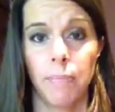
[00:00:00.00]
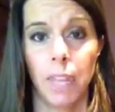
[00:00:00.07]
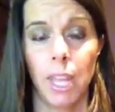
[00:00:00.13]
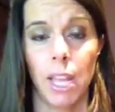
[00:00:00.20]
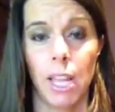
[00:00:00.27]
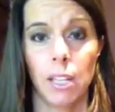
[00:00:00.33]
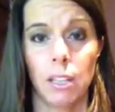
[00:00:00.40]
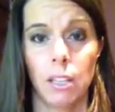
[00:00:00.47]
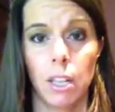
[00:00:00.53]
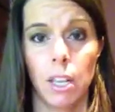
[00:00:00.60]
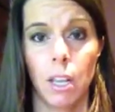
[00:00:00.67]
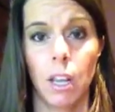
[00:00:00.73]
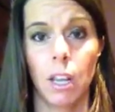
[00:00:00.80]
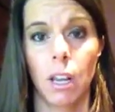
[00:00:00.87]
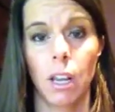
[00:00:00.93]
is
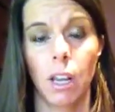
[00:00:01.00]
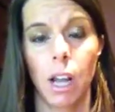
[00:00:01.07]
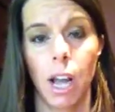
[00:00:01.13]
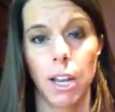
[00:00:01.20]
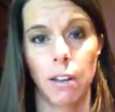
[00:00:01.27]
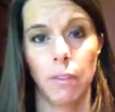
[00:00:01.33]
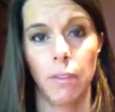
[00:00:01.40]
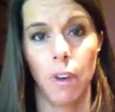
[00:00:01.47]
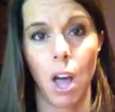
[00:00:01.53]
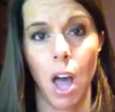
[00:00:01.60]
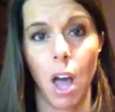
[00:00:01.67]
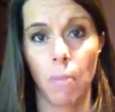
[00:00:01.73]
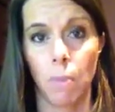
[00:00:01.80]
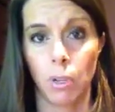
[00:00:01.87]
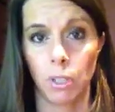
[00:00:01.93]
kind of
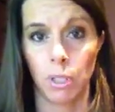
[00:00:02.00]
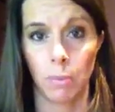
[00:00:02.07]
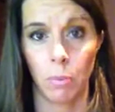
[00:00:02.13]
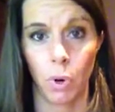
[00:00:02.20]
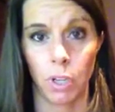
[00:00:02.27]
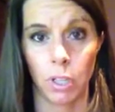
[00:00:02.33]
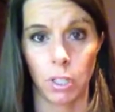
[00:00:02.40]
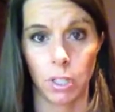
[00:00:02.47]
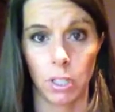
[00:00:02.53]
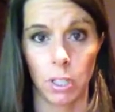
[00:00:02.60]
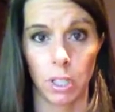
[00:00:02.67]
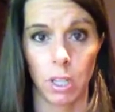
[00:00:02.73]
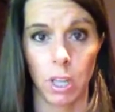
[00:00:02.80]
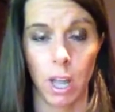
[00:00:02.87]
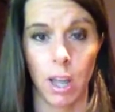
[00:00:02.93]
utmost importance
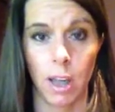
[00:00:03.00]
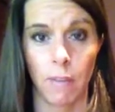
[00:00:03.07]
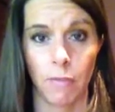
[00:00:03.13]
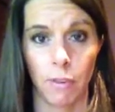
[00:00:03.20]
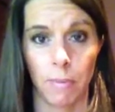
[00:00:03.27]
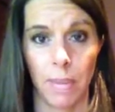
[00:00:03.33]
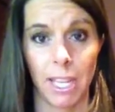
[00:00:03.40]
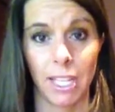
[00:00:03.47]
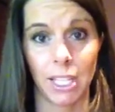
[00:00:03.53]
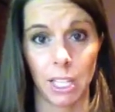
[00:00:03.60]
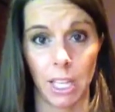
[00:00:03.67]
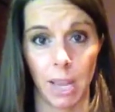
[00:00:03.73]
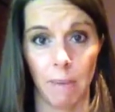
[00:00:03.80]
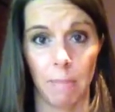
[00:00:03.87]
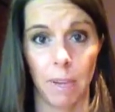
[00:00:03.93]
for me is
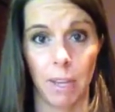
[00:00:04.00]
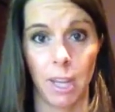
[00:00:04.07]
sleep.